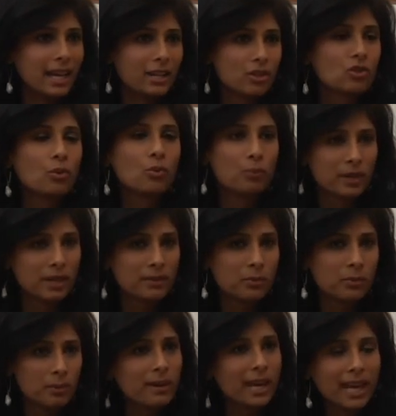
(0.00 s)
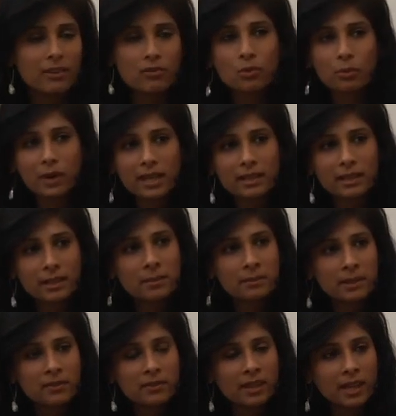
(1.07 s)
and so we might have to wait a
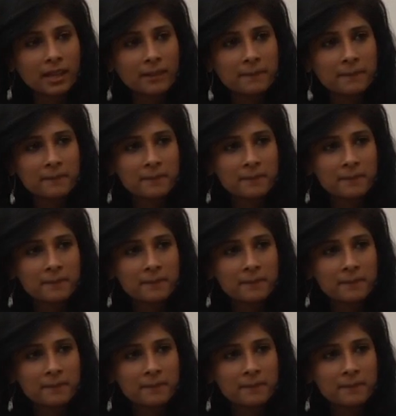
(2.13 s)
little bit for that.